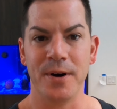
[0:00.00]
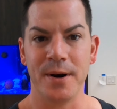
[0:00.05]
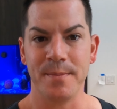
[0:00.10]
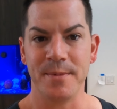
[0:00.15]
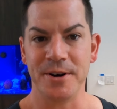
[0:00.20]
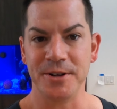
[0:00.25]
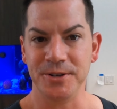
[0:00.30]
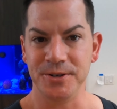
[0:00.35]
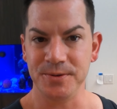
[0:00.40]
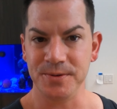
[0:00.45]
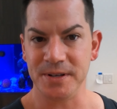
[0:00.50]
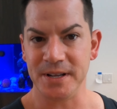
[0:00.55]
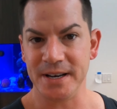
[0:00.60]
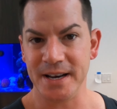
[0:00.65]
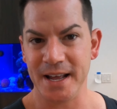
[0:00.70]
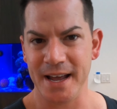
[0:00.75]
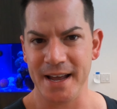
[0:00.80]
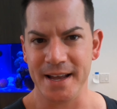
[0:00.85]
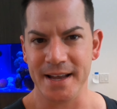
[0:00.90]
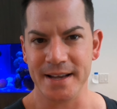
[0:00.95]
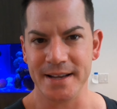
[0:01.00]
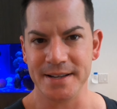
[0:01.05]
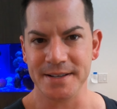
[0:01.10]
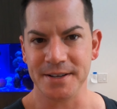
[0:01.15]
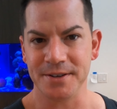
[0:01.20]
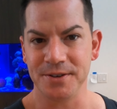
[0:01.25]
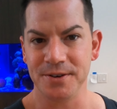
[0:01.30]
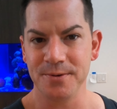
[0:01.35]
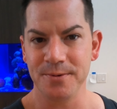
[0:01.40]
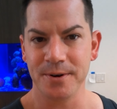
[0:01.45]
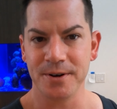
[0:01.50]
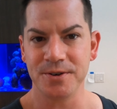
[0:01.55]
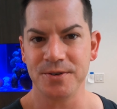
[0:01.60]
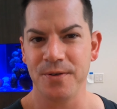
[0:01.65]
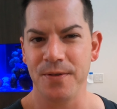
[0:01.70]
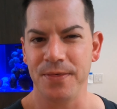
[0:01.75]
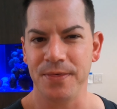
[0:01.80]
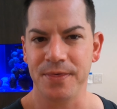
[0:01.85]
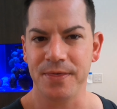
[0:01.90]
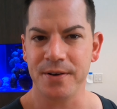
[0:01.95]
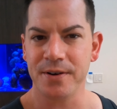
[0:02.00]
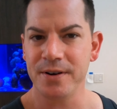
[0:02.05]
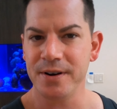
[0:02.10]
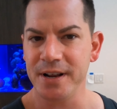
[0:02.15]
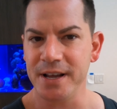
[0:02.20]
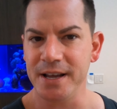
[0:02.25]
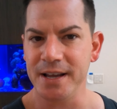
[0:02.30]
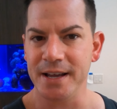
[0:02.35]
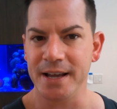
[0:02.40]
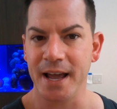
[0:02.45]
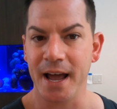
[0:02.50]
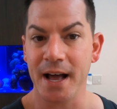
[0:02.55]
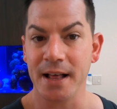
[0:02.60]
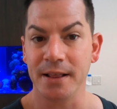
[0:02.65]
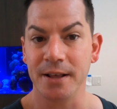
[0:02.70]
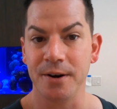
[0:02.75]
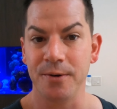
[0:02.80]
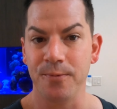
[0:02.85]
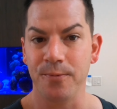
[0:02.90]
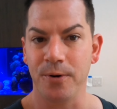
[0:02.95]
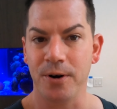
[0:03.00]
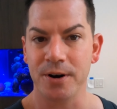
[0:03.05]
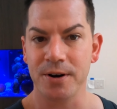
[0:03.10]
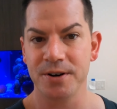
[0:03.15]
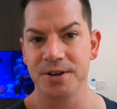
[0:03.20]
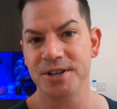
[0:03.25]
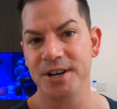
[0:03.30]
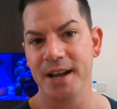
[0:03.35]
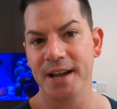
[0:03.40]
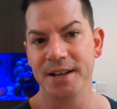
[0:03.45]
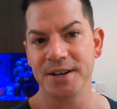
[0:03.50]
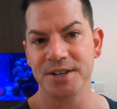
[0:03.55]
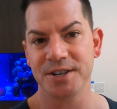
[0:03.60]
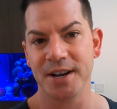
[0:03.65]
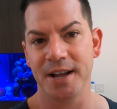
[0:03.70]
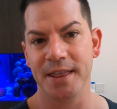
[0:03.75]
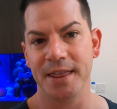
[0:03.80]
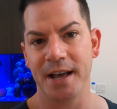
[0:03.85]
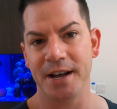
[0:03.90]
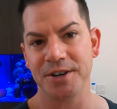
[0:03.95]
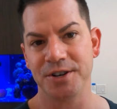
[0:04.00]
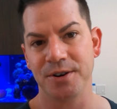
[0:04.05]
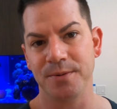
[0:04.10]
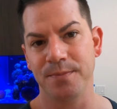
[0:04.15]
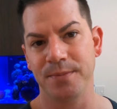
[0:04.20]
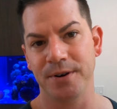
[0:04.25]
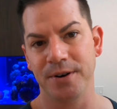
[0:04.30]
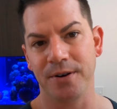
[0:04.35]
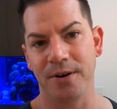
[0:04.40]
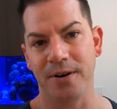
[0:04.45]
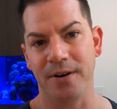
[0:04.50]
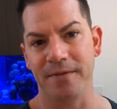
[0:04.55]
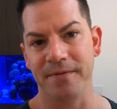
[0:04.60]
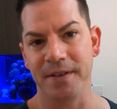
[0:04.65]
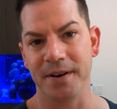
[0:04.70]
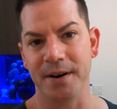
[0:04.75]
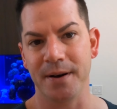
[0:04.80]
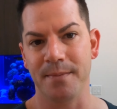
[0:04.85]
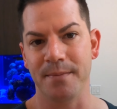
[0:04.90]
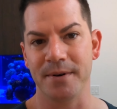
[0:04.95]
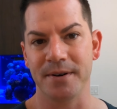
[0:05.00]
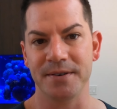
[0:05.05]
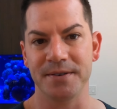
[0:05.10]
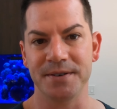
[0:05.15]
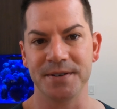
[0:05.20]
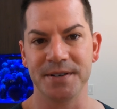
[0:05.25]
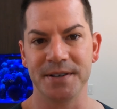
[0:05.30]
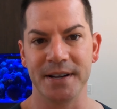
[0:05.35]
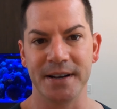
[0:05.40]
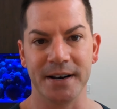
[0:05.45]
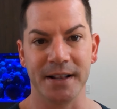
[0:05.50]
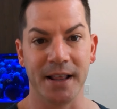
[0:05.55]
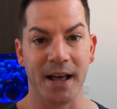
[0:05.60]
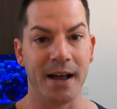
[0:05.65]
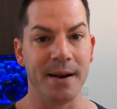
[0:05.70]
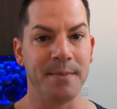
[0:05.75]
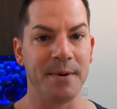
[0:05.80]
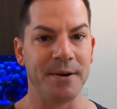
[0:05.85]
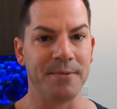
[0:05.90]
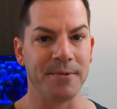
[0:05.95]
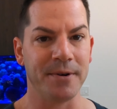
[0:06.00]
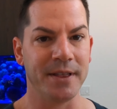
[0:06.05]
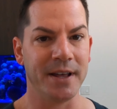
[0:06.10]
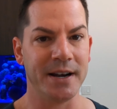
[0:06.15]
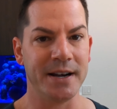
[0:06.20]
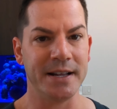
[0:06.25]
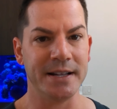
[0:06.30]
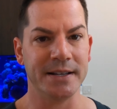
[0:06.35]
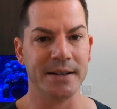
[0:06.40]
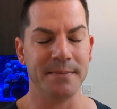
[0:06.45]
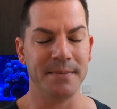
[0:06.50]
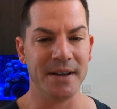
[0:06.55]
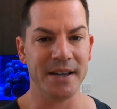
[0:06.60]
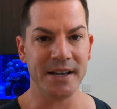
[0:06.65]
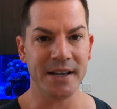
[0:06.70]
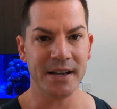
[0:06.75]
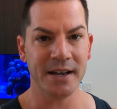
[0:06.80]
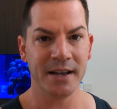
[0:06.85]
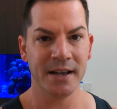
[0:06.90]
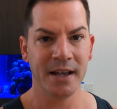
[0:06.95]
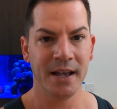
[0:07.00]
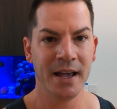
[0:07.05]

what I'm going to do today is a 230 gallon water change, and that should put all of the numbers in alignment where they need to be.